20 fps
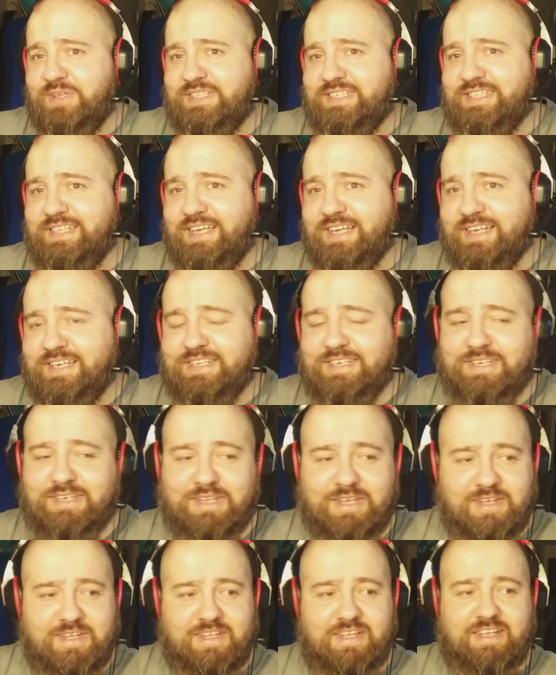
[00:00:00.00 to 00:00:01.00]
It's like
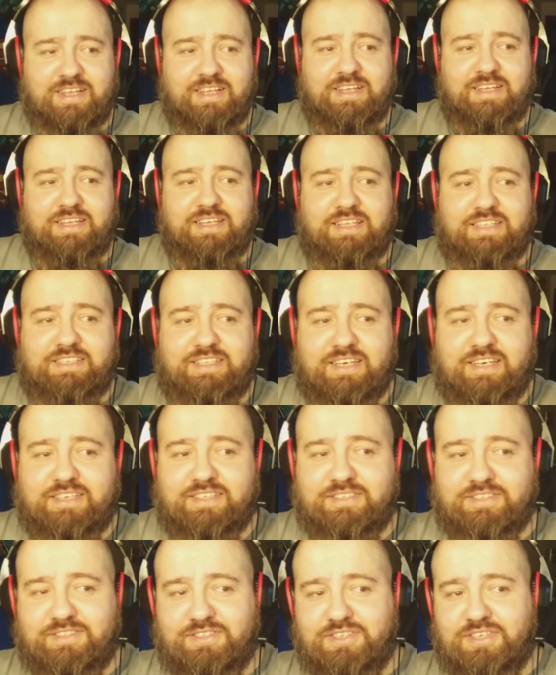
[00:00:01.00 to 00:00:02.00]
a
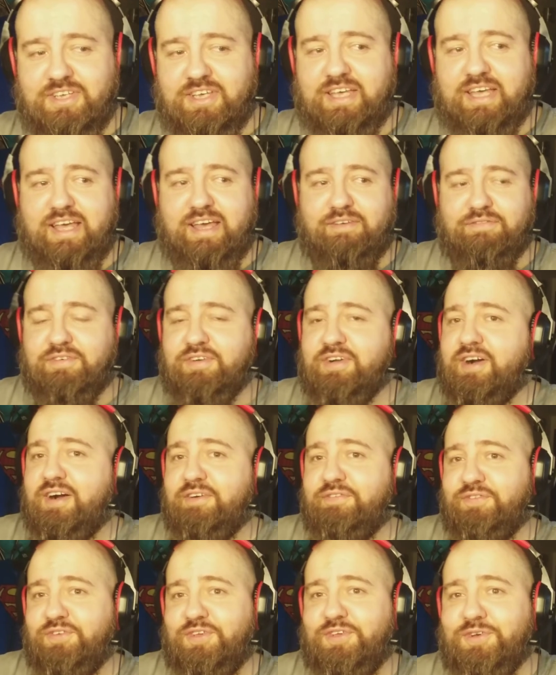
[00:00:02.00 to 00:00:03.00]
decaf
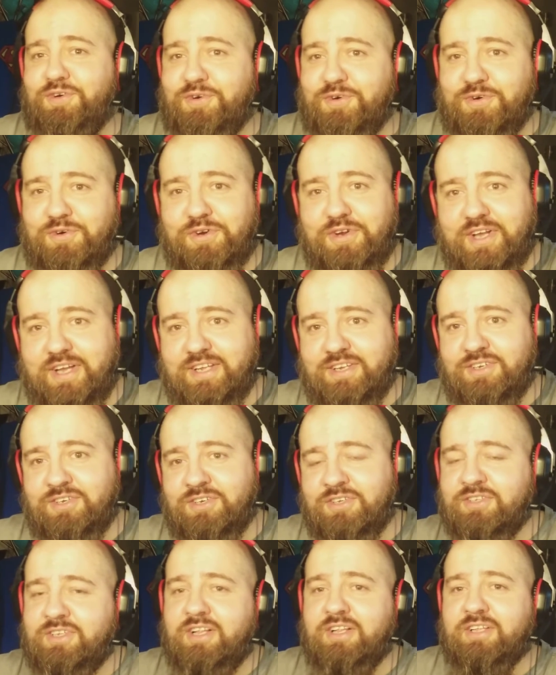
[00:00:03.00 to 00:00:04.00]
coffee or a
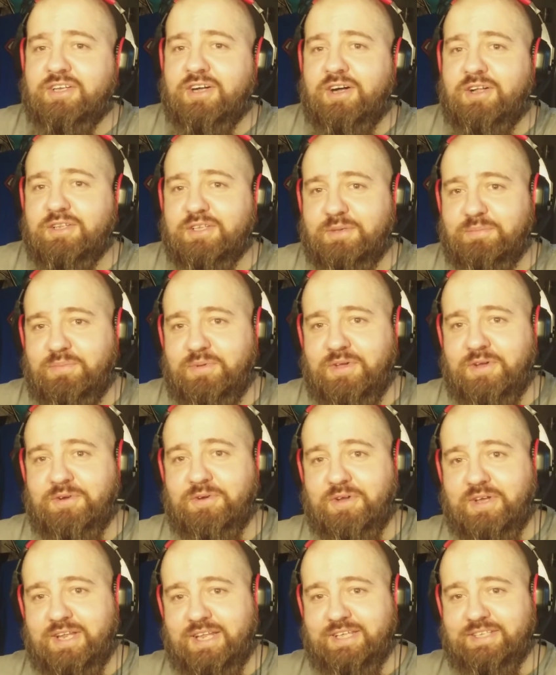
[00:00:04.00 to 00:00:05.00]
non-alcoholic
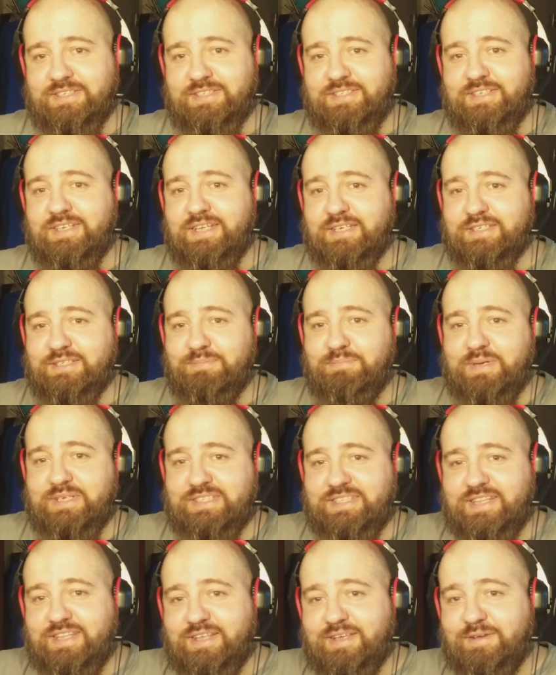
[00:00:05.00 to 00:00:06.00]
beer. It is the next
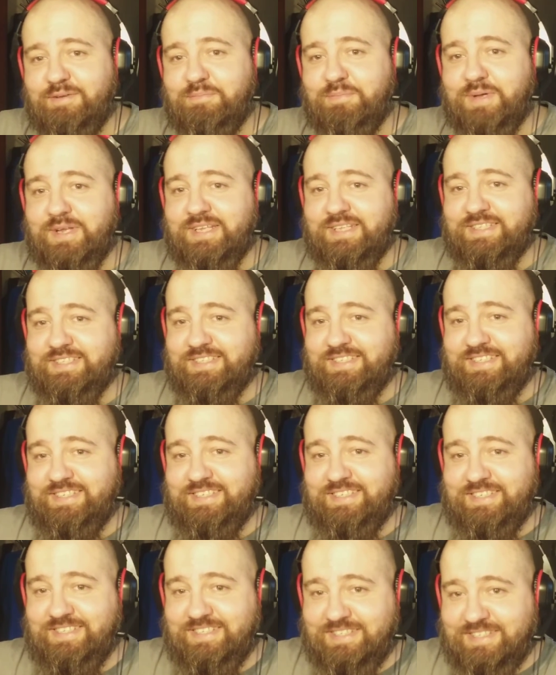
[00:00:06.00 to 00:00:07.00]
best thing, but it's
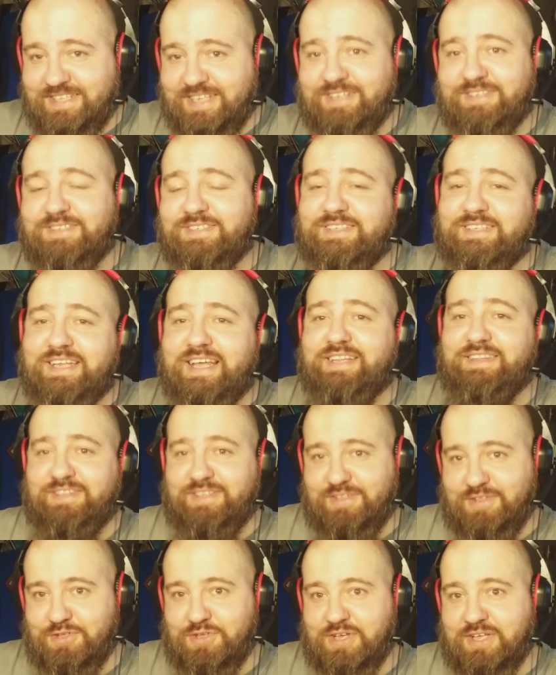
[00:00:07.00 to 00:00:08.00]
still not
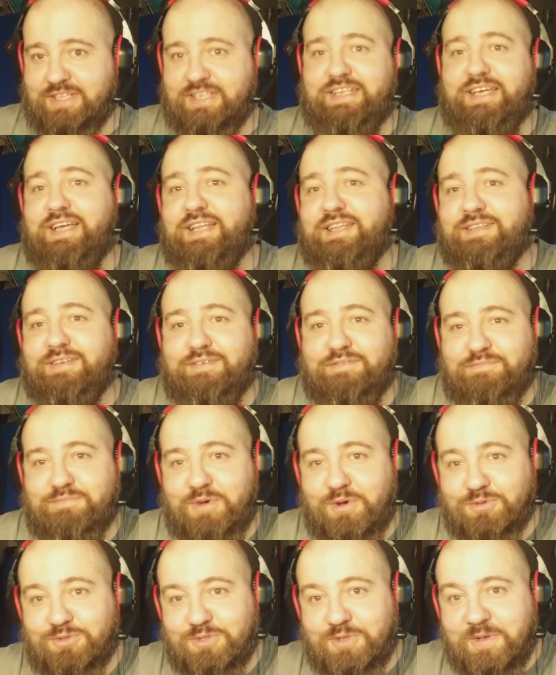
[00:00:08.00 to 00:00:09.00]
the thing that I love
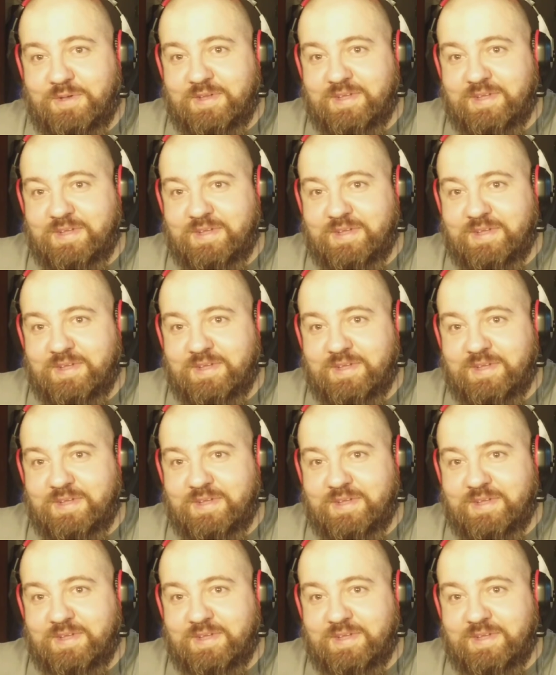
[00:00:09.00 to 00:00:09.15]
most.